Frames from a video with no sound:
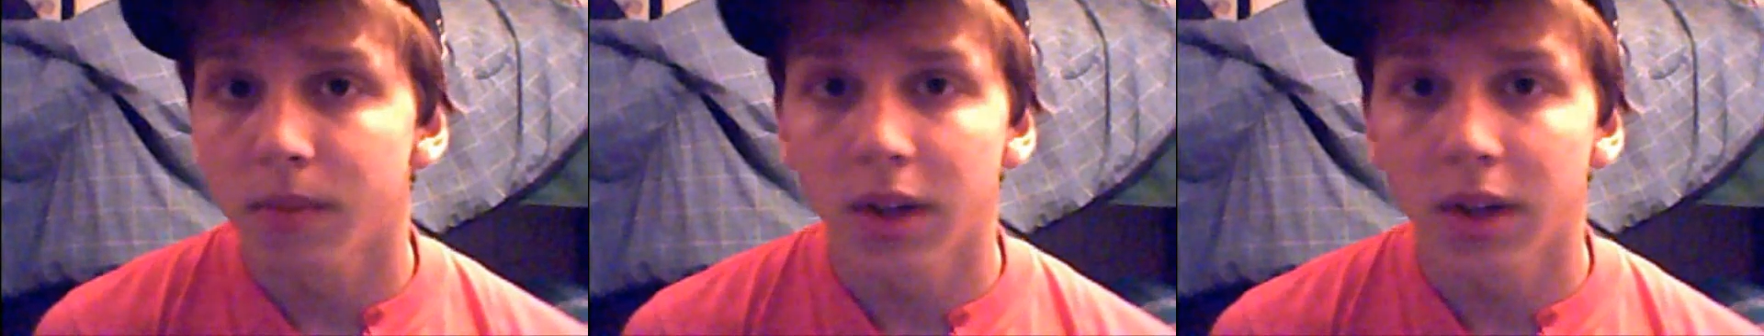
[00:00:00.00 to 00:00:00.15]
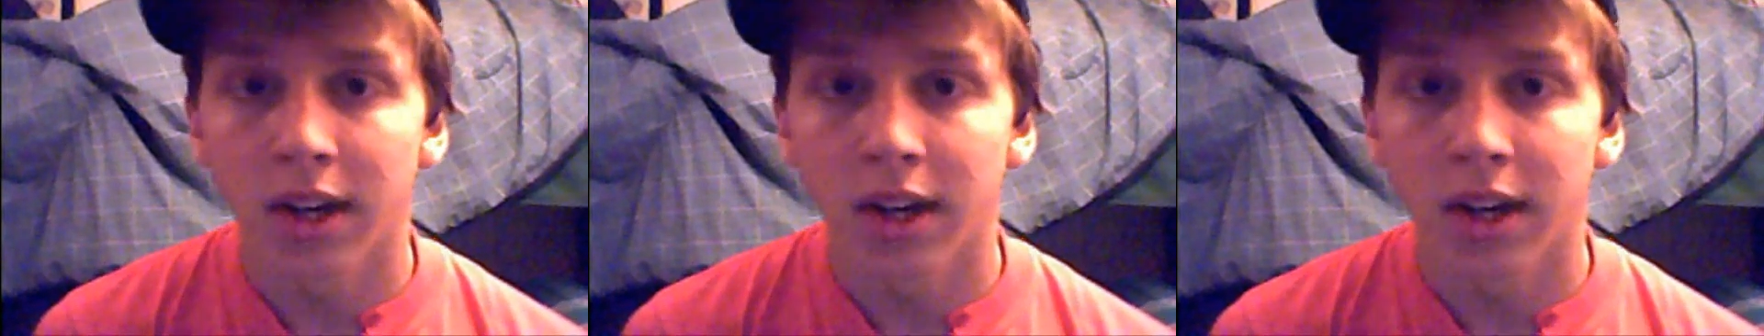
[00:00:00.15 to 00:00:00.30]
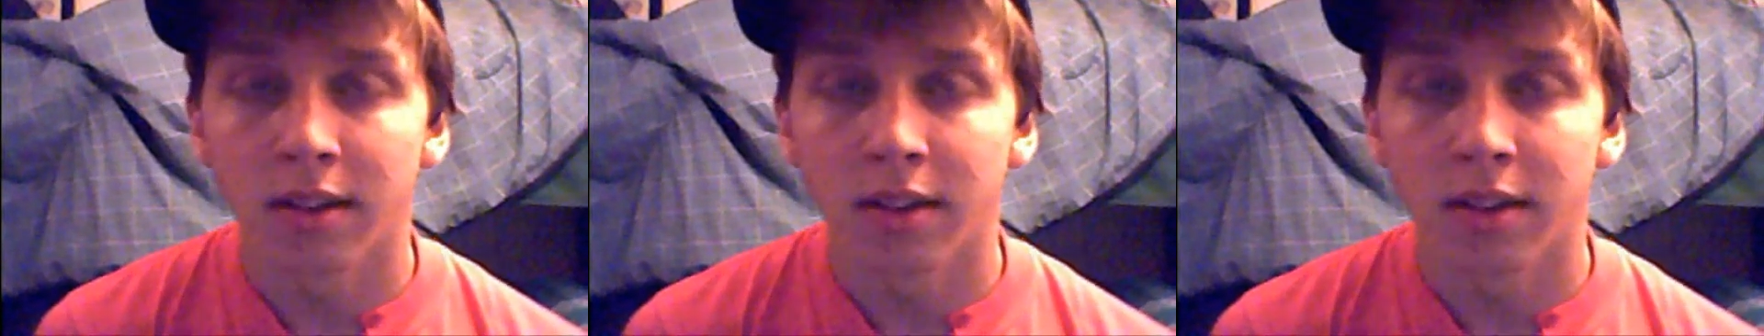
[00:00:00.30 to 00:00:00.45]

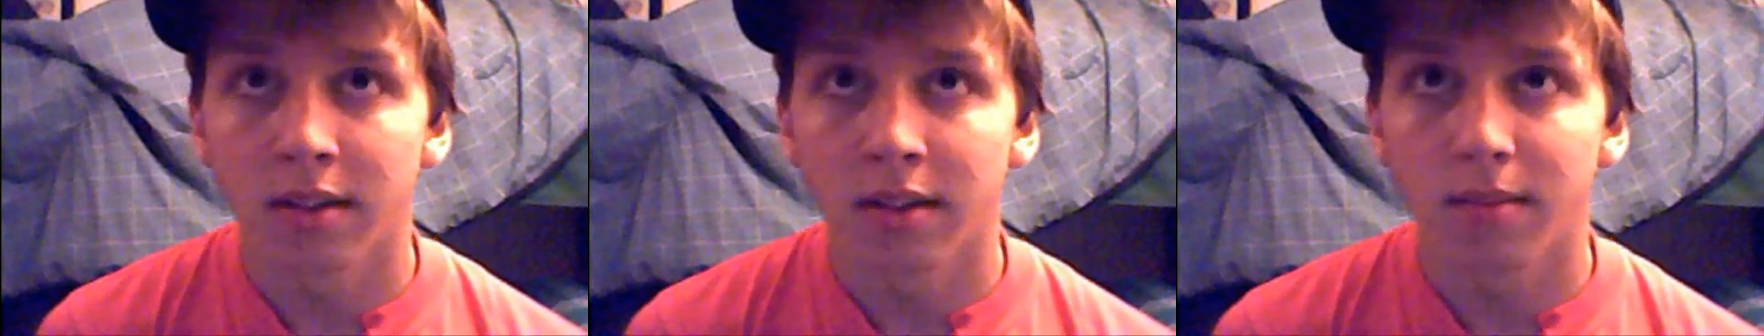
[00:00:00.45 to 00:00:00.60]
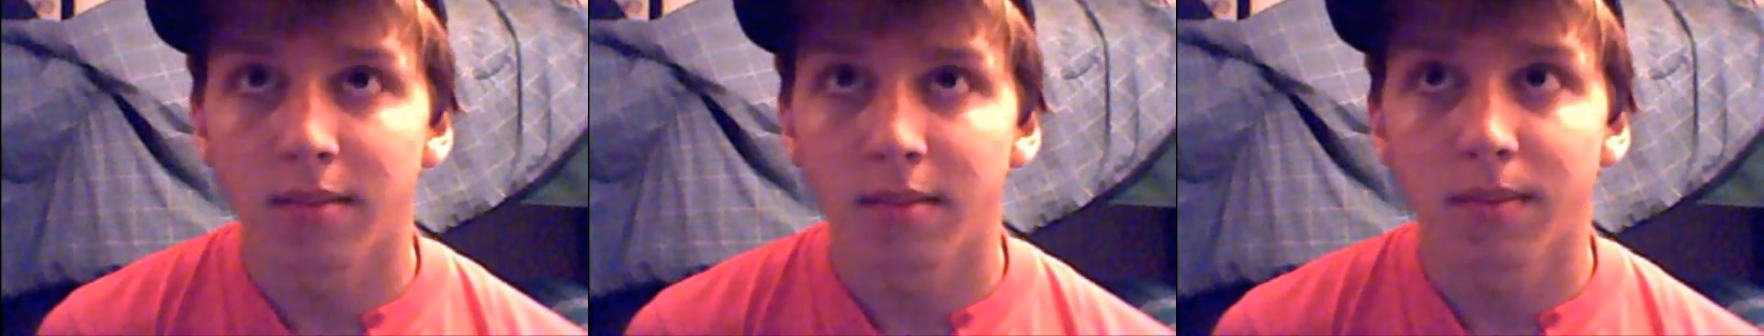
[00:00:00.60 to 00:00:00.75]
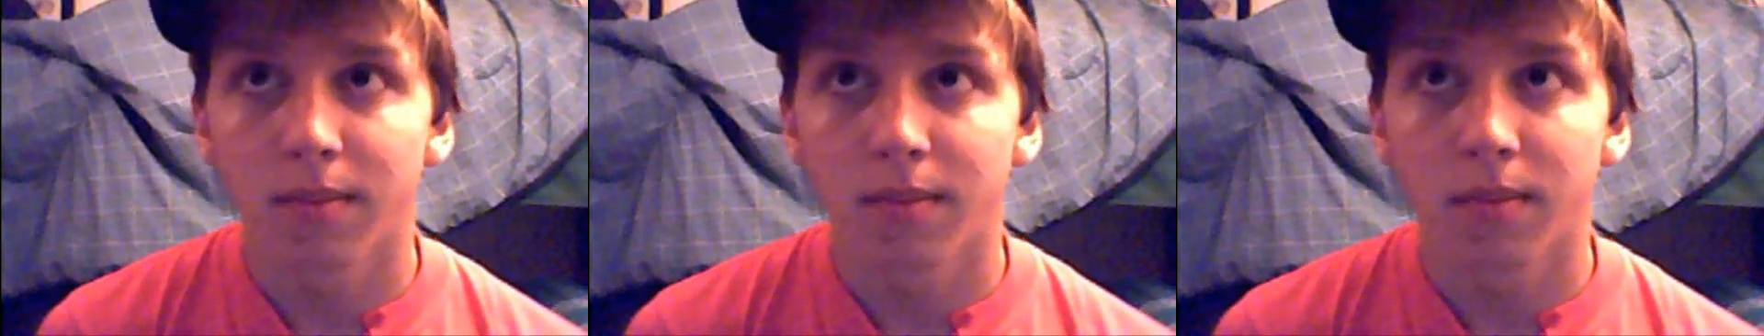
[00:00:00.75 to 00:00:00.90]

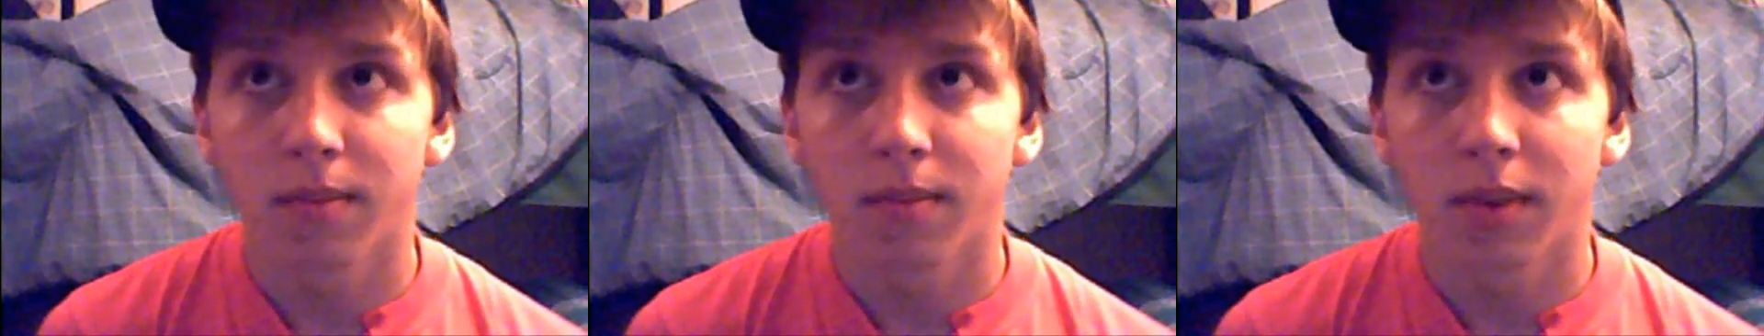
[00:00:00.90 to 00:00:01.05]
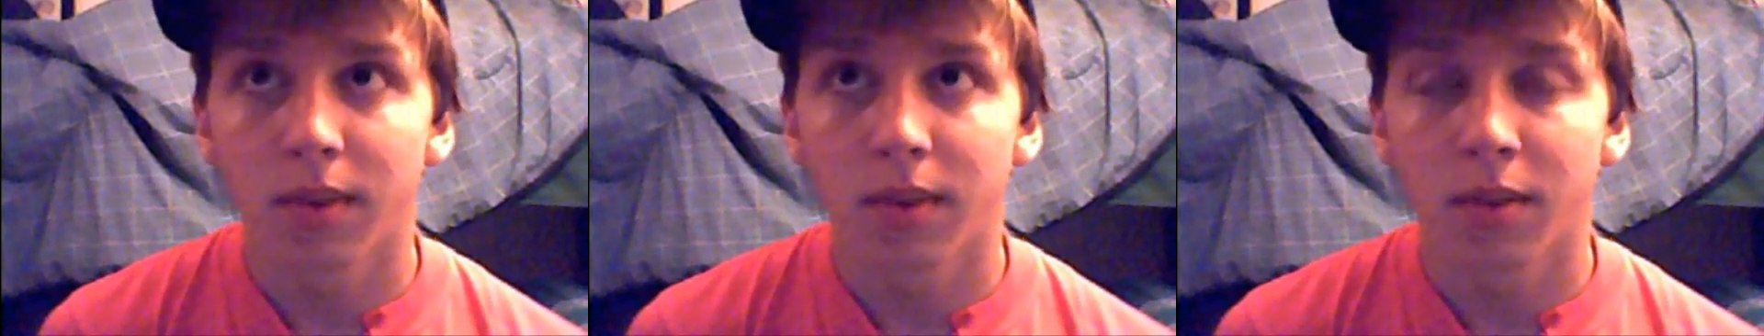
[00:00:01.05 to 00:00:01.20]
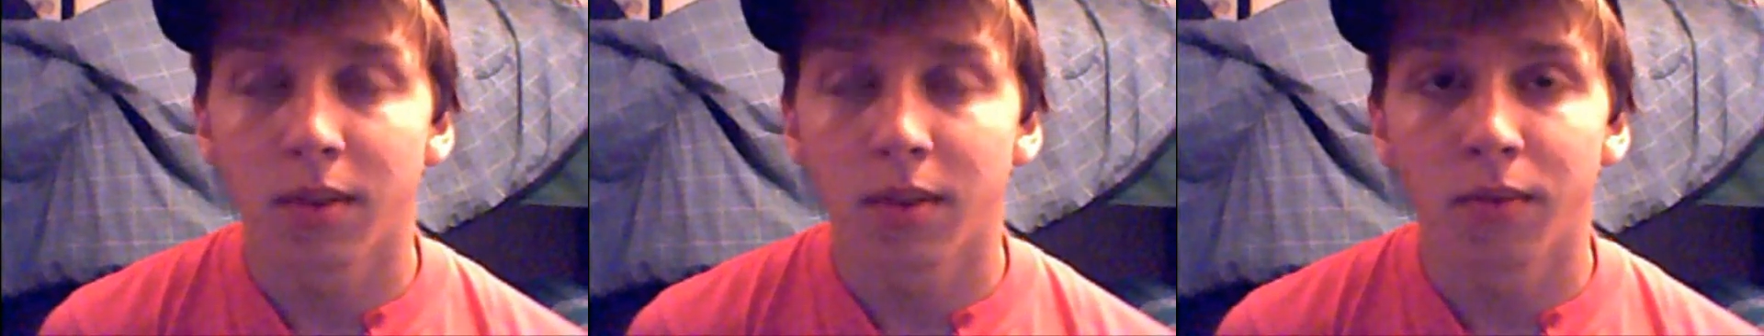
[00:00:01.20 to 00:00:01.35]
because
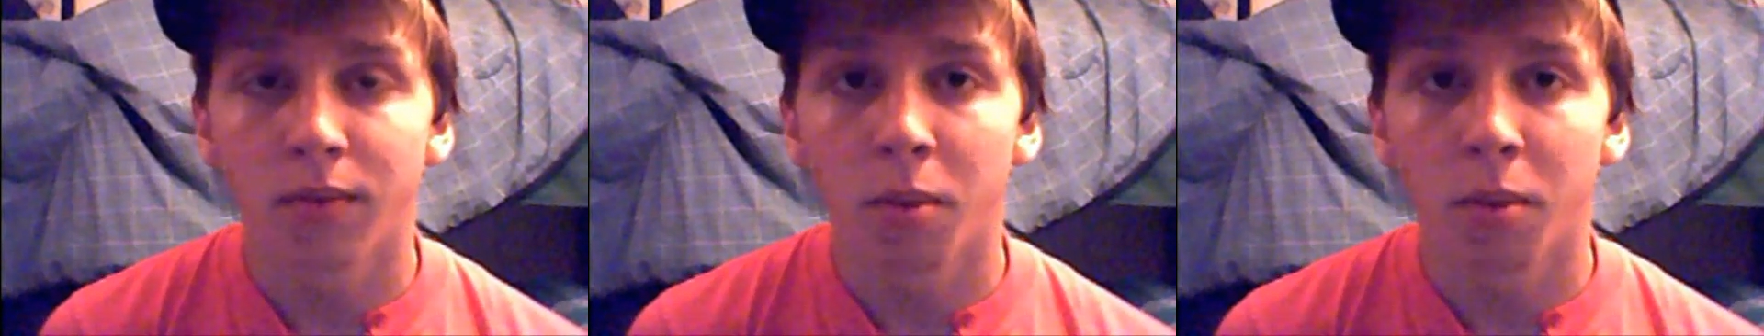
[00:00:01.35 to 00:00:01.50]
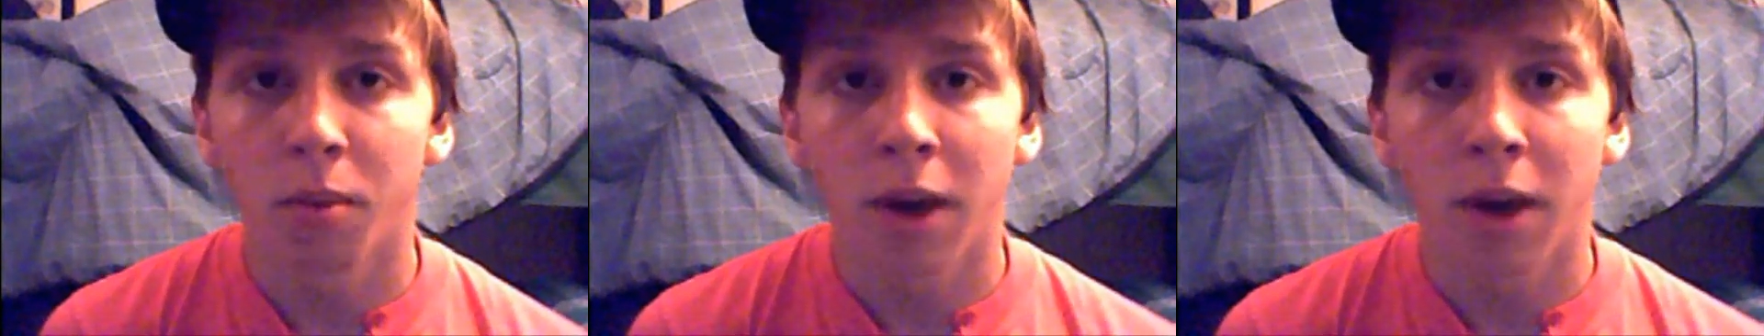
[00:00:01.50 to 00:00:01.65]
from the